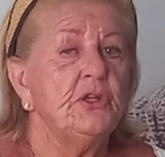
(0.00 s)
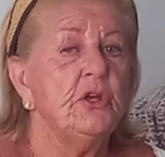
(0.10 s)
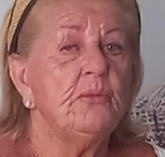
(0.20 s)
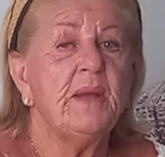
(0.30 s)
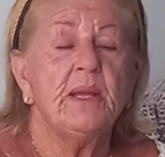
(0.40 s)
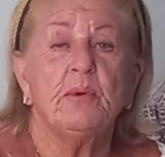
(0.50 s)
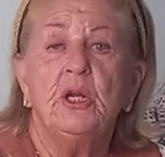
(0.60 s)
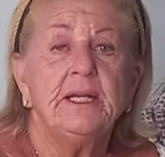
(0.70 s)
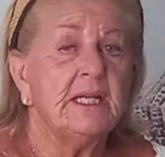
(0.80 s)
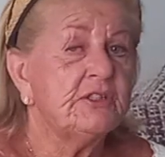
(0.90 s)
You
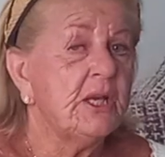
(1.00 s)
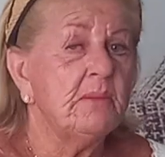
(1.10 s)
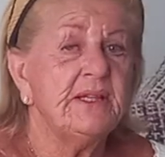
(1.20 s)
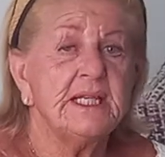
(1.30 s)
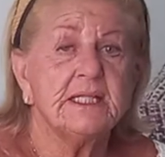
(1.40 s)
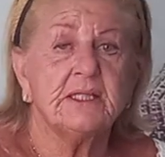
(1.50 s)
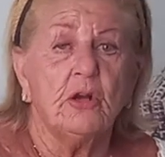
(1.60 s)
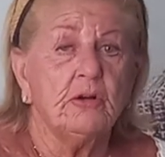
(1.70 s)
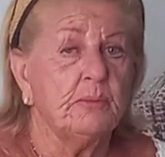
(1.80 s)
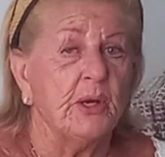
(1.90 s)
people, there's some of this
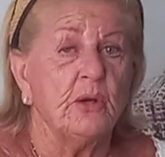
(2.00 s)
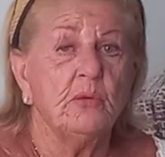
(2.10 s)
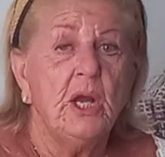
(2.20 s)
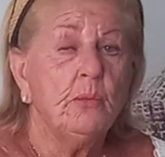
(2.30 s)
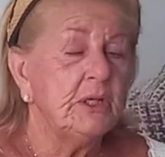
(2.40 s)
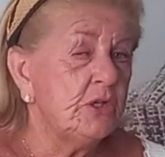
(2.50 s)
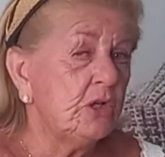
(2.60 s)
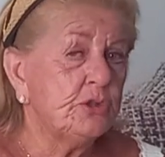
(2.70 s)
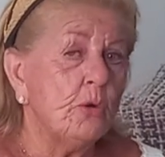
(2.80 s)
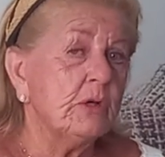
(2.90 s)
dog poo. We're
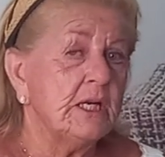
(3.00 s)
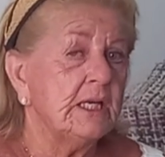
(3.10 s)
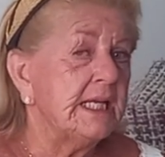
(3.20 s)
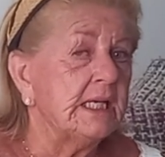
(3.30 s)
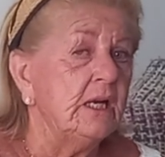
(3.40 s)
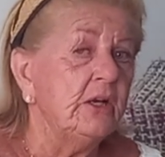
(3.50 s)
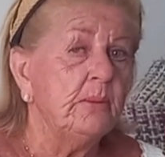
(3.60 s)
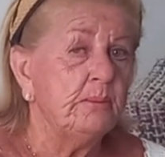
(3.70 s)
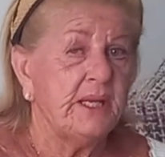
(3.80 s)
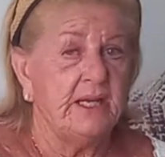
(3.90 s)
not talking a little
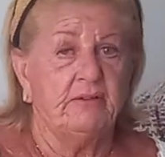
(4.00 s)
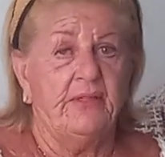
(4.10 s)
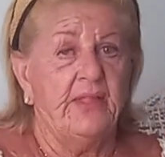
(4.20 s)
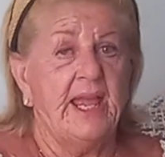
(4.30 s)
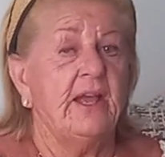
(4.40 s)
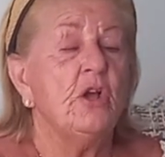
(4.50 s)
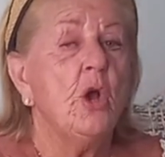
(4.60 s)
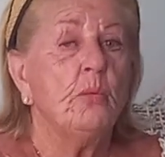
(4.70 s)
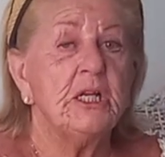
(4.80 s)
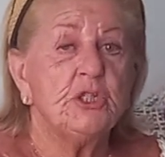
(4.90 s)
lump here and there.
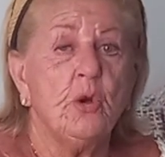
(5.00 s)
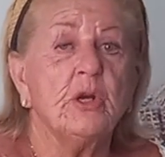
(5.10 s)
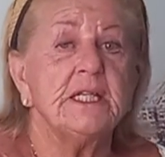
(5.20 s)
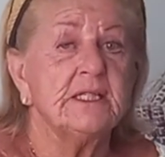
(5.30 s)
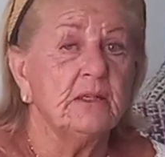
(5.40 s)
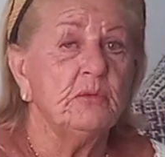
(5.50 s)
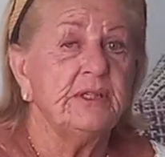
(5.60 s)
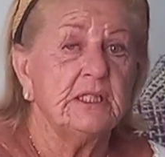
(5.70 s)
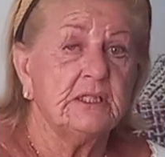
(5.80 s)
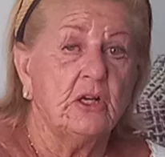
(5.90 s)
We're talking
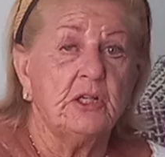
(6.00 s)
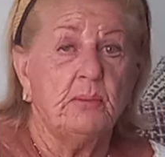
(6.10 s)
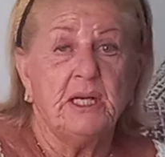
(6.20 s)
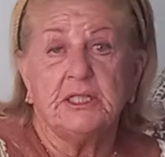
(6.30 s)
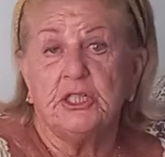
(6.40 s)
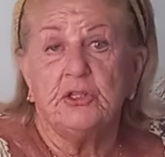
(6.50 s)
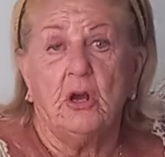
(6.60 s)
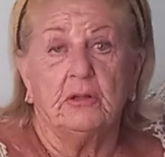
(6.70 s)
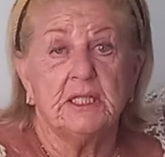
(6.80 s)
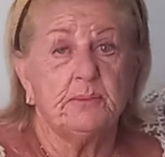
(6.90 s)
someone that's got a bloody
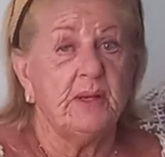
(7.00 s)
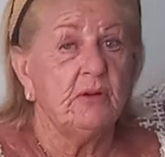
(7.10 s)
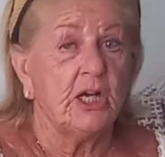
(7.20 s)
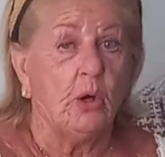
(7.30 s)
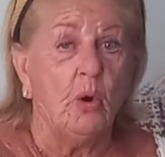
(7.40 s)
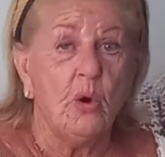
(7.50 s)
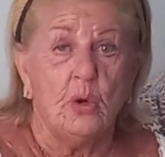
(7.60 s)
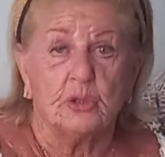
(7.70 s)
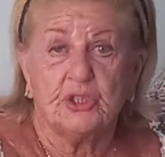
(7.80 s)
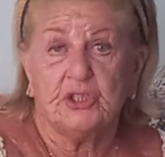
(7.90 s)
dog that's built like a
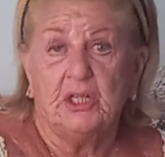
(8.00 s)
horse.